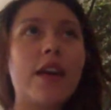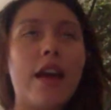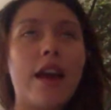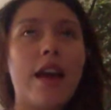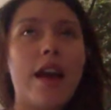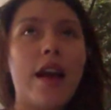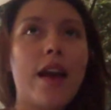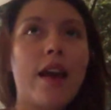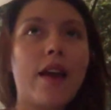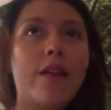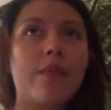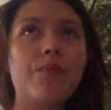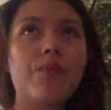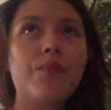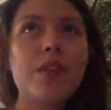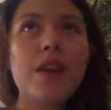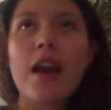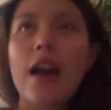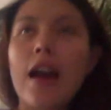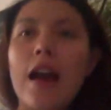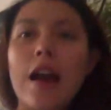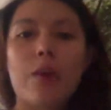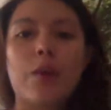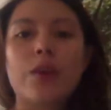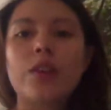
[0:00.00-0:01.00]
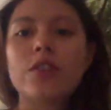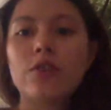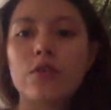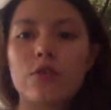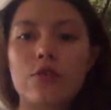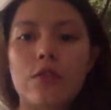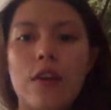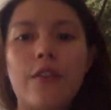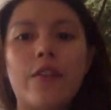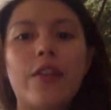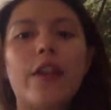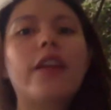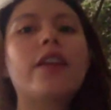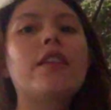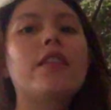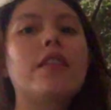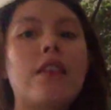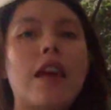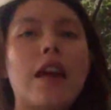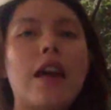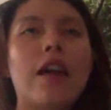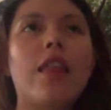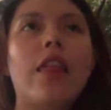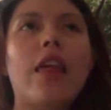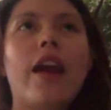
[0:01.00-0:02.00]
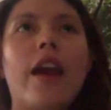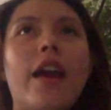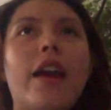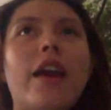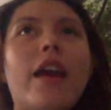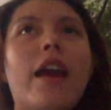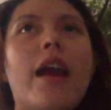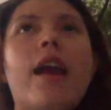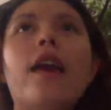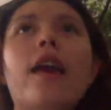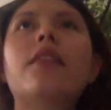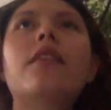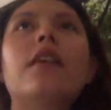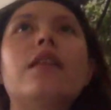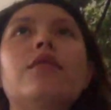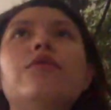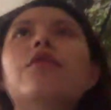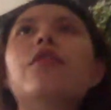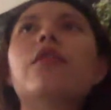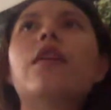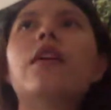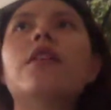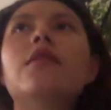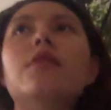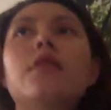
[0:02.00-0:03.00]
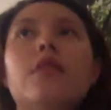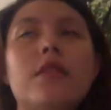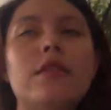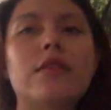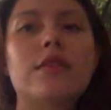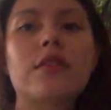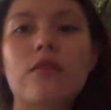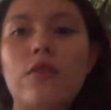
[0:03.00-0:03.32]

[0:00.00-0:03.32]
and yeah, I went to traveling in LA and everything is